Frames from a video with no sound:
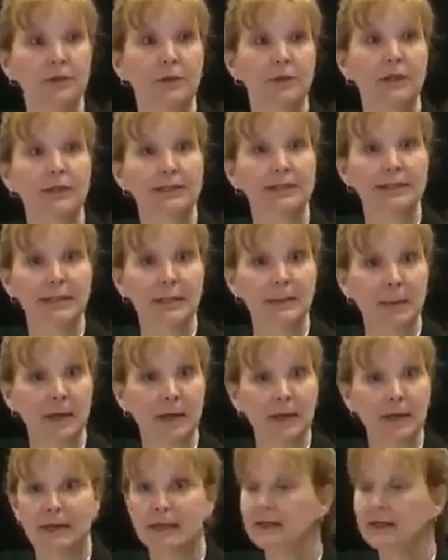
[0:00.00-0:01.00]
including the ones you
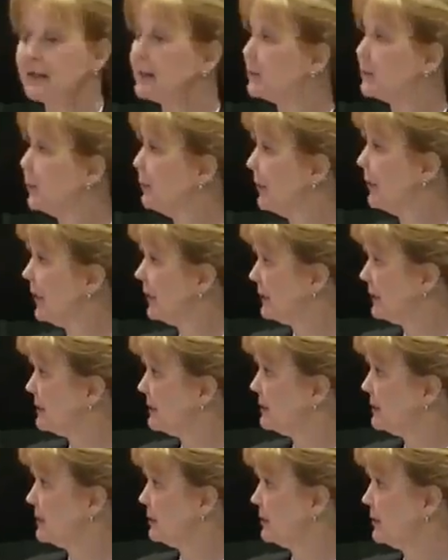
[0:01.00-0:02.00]
see behind us, the
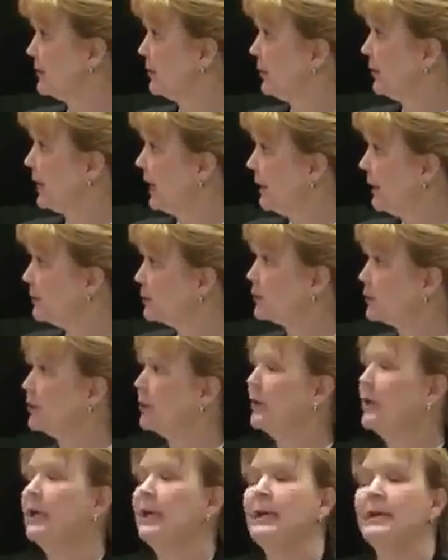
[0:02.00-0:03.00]
robotic systems for
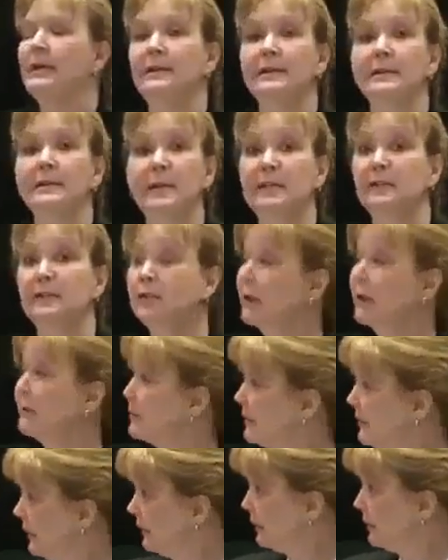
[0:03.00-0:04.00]
capture. The
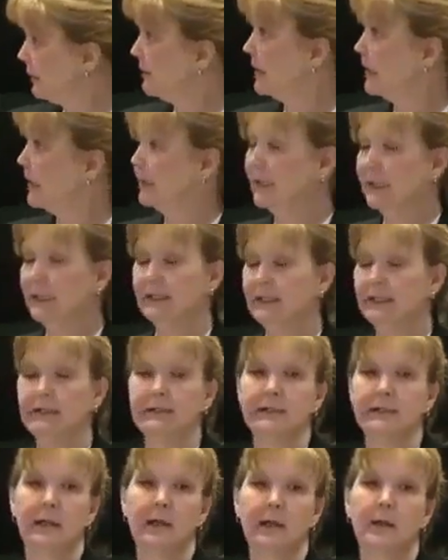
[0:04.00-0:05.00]
spacecraft
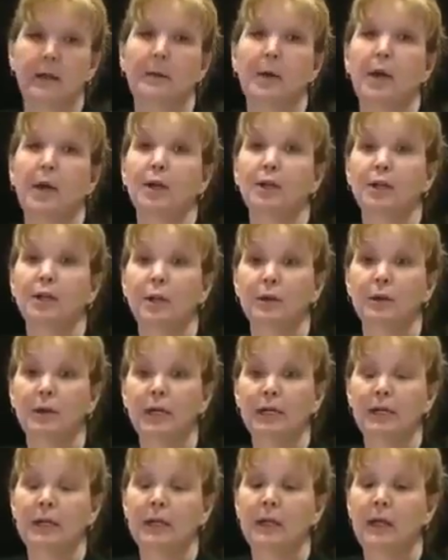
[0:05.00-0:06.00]
development is
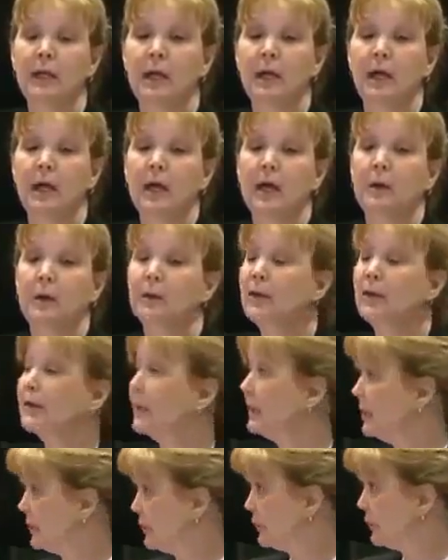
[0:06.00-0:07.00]
ongoing
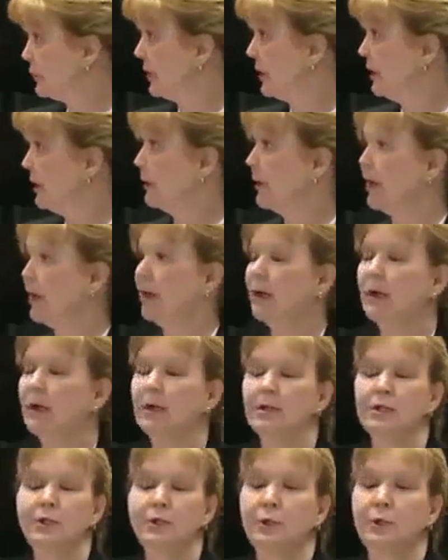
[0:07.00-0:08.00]
with
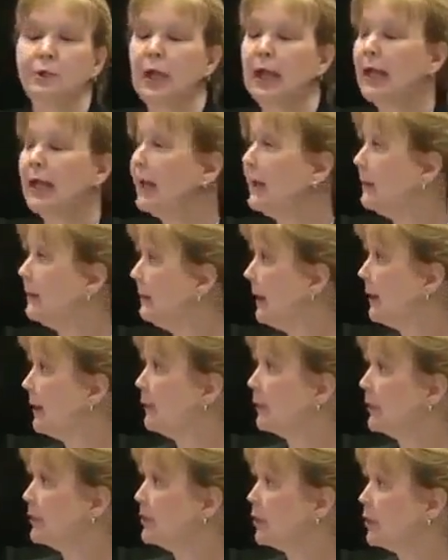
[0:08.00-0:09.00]
industry to
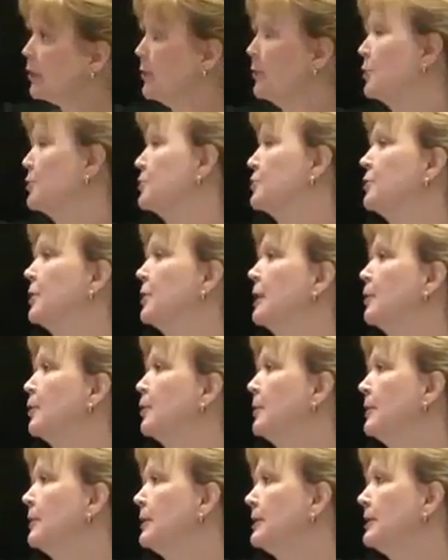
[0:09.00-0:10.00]
leverage
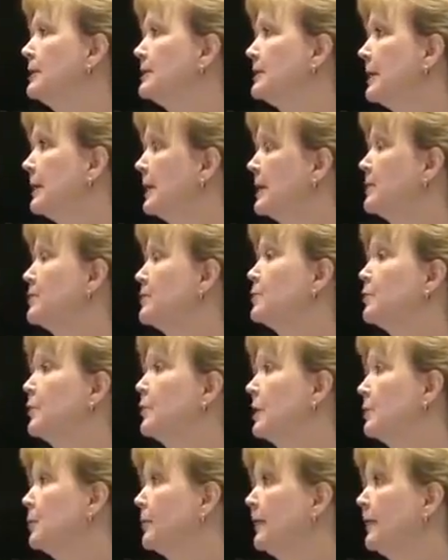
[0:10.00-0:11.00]
commercial capabilities
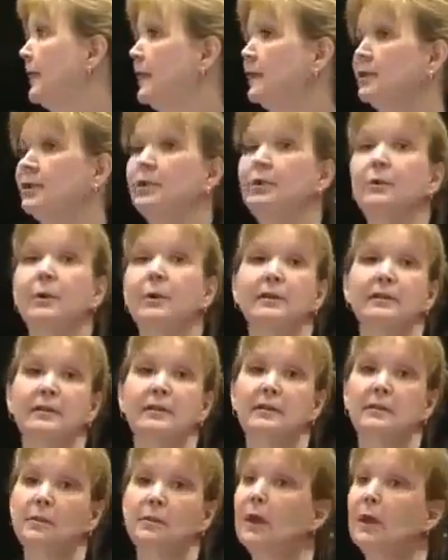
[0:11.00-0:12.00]
that industry can provide
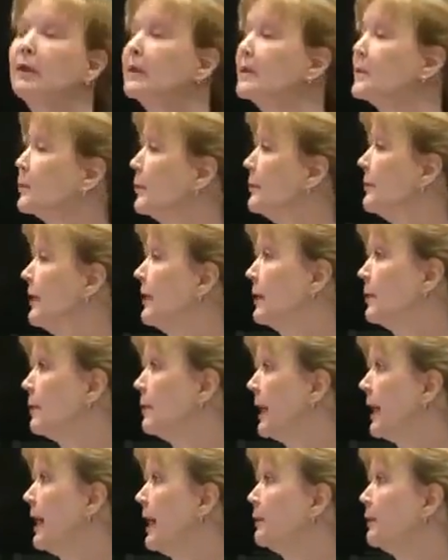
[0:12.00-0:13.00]
to us, as well as
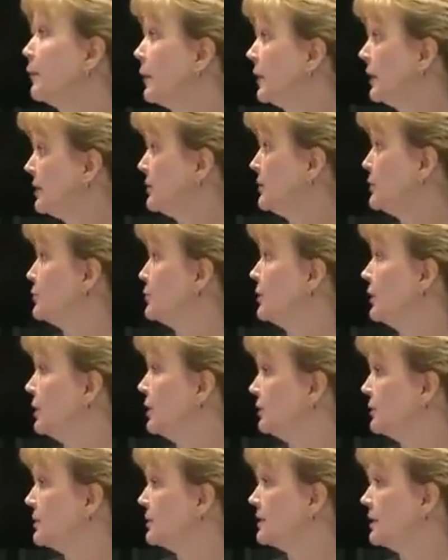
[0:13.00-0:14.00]
provide a path for
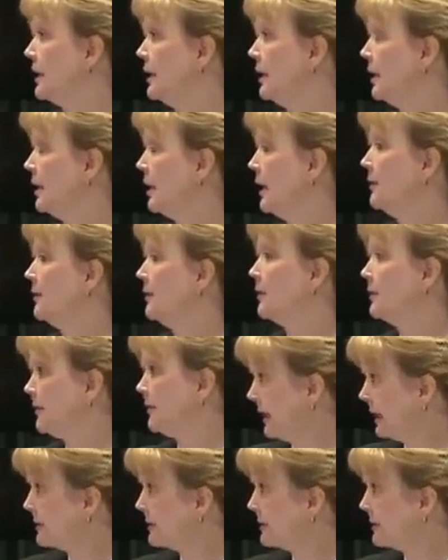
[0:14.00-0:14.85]
industry use